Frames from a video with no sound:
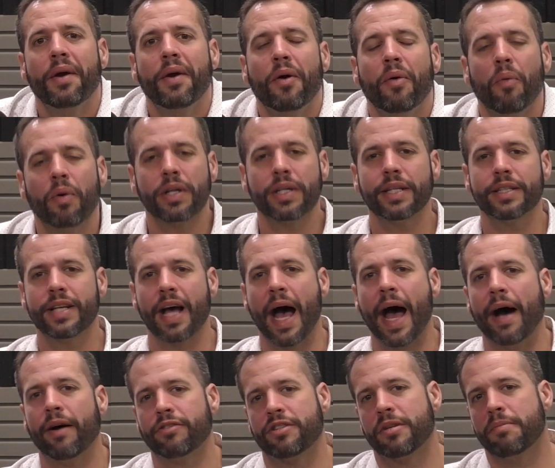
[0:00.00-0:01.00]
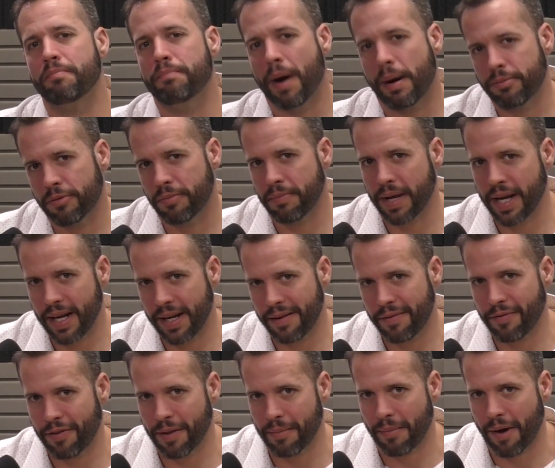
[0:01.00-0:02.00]
What does a housing bubble mean
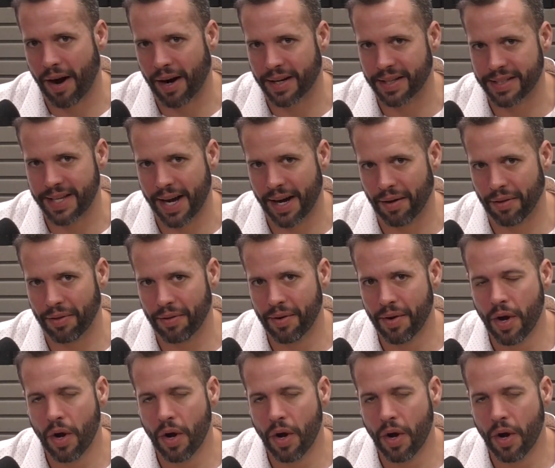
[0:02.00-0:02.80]
for the market's health?